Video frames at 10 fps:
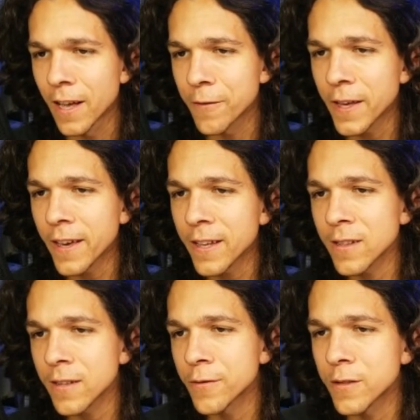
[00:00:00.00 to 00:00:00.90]
If they can
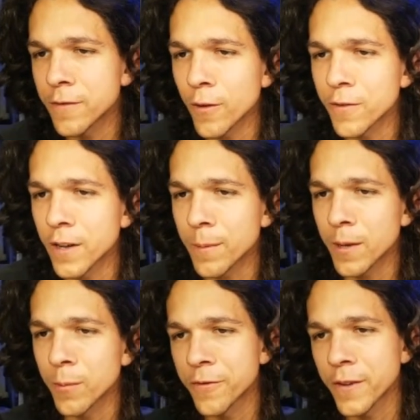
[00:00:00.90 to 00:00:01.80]
deliver a full frame
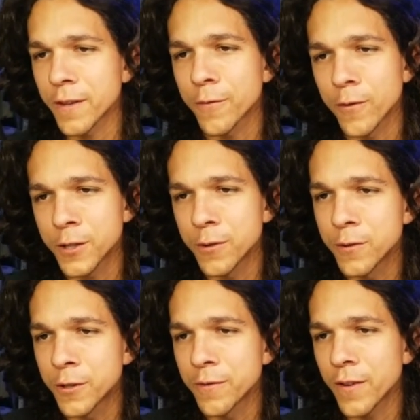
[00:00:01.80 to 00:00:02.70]
anamorphic for
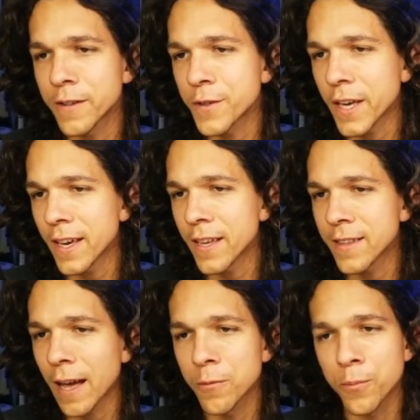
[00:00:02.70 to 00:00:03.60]
225K,
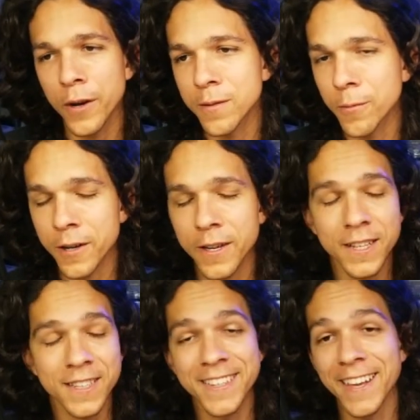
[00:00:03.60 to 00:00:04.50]
that would break the
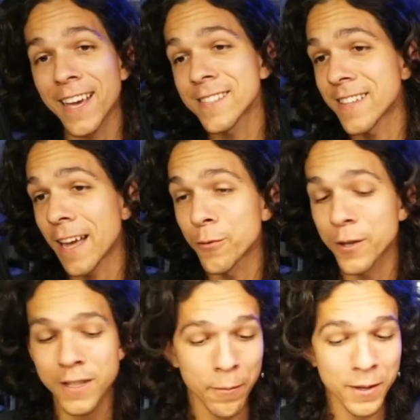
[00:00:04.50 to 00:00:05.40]
market. Yes, that
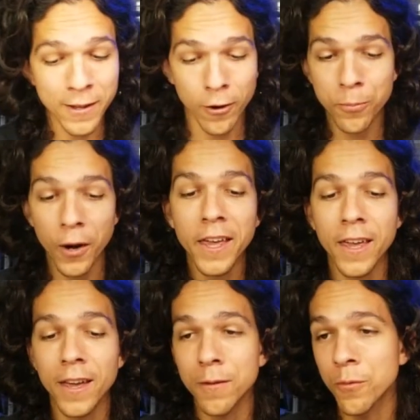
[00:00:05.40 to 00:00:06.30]
would. I mean, they are
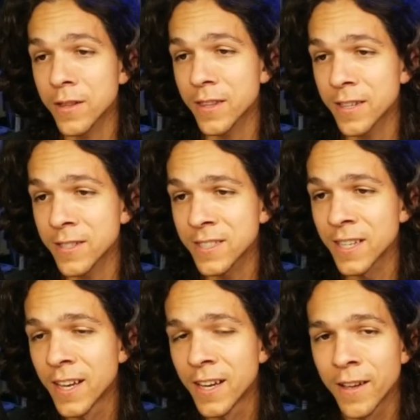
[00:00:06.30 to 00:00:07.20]
breaking it with this
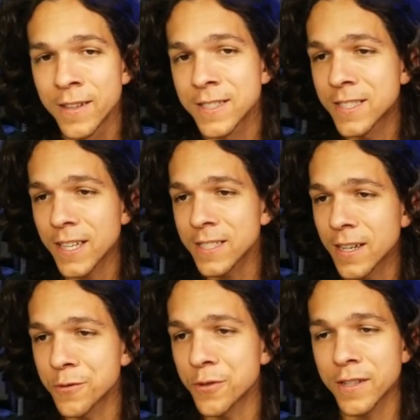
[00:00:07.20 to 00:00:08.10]

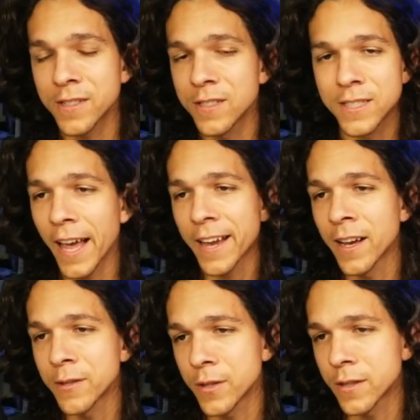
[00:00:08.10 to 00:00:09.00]
600
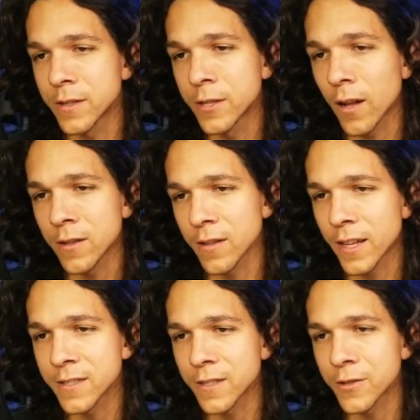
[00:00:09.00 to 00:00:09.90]
$800
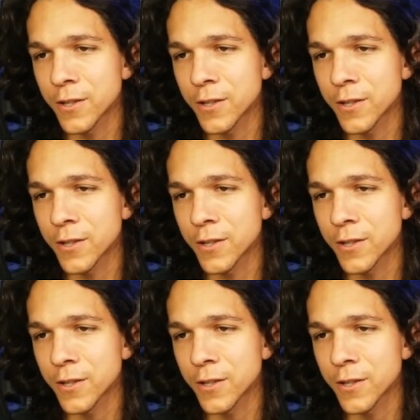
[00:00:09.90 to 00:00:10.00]
lenses.